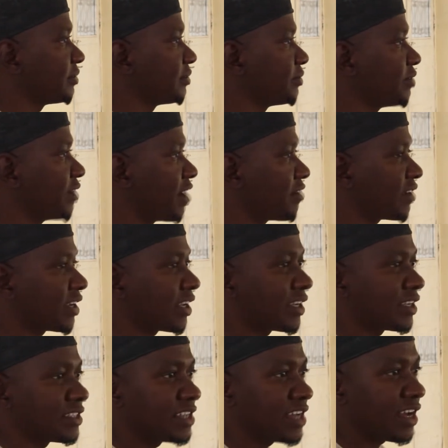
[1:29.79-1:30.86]
Do you have an
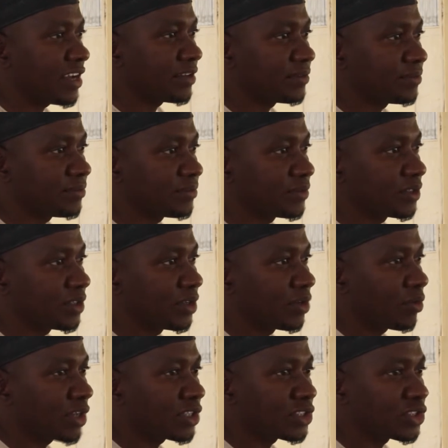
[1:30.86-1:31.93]
idea
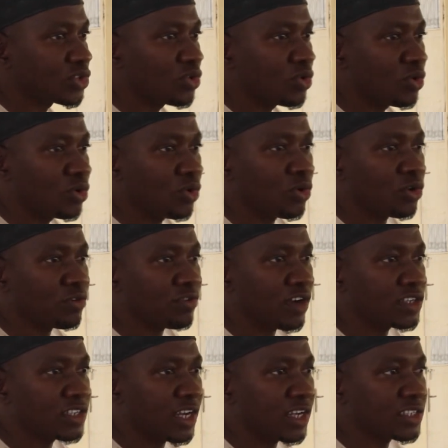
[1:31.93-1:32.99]
what is called or
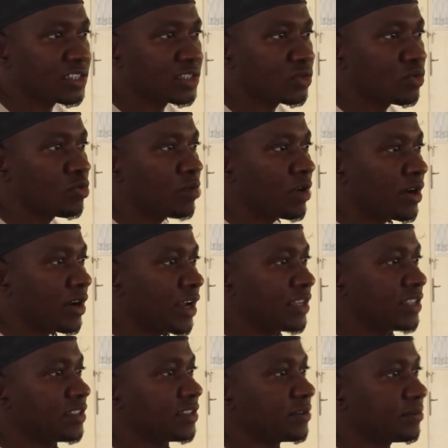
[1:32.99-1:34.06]
referred to as human
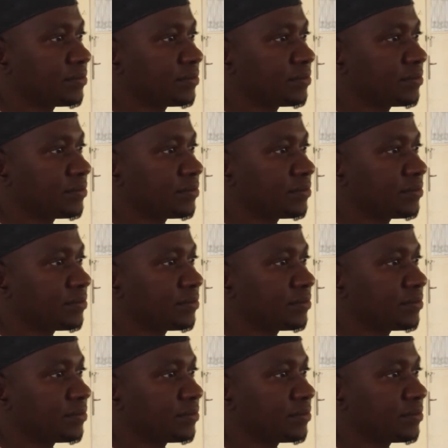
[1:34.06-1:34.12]
right?